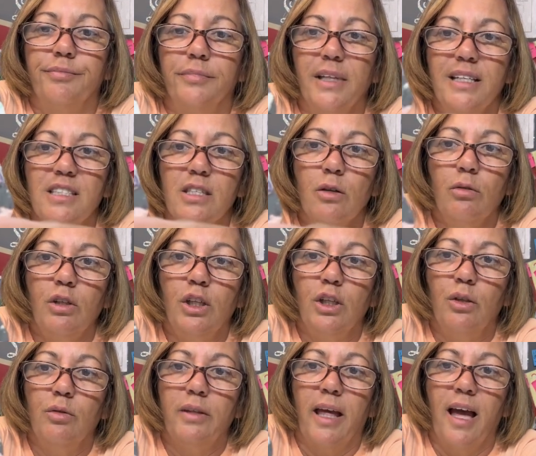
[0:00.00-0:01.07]
They're so
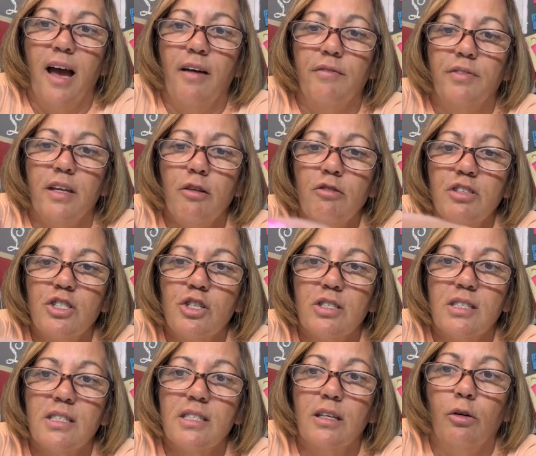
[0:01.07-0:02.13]
cute. They have, they're
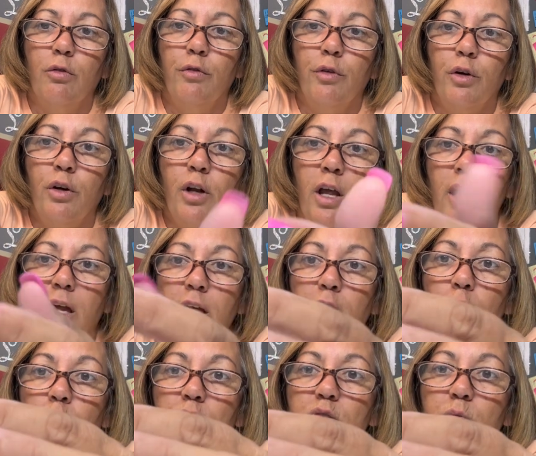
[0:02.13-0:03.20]
just silver,
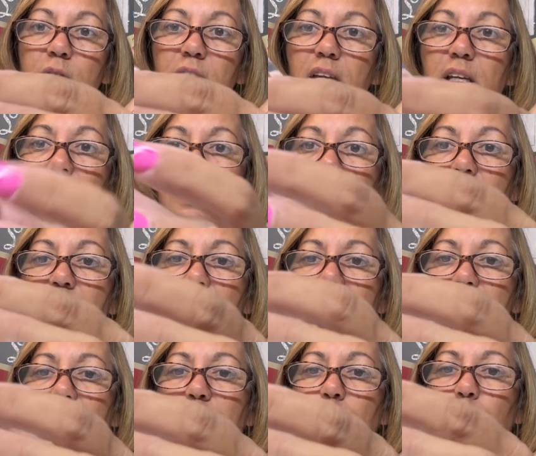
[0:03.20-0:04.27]
goes with anything,
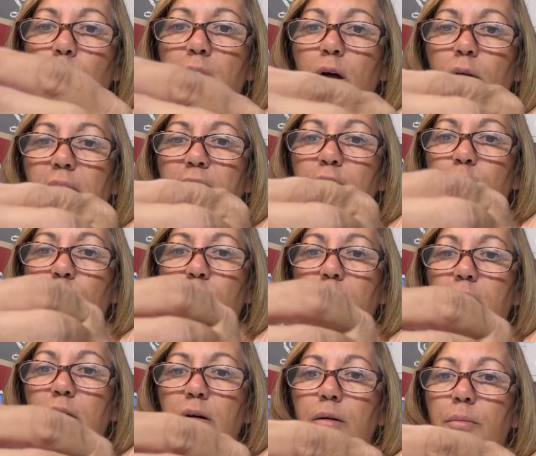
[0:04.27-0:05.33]
has a little brown leather,
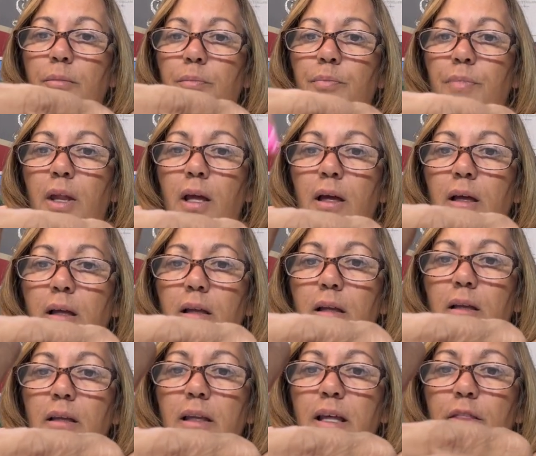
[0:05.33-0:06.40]
um,
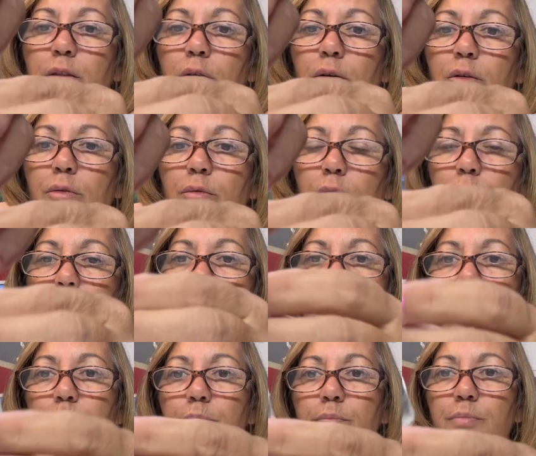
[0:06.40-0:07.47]
leather
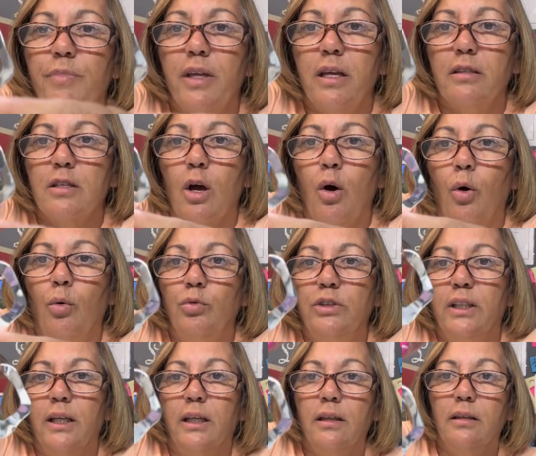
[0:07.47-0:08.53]
thing to hold
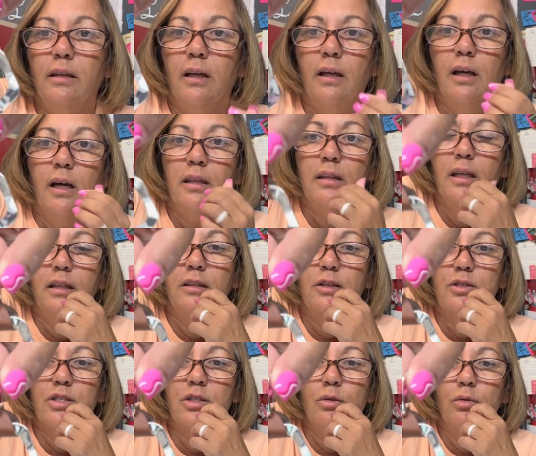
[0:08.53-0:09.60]
it. I think they're
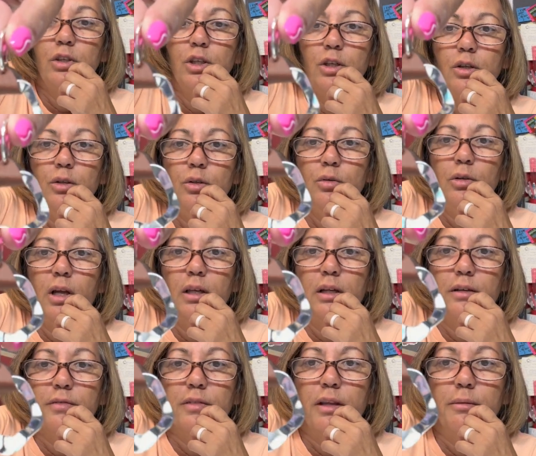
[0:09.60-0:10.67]
so cute. I
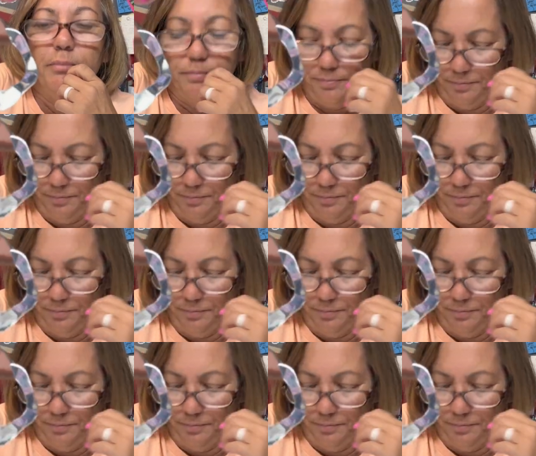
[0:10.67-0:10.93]
love them.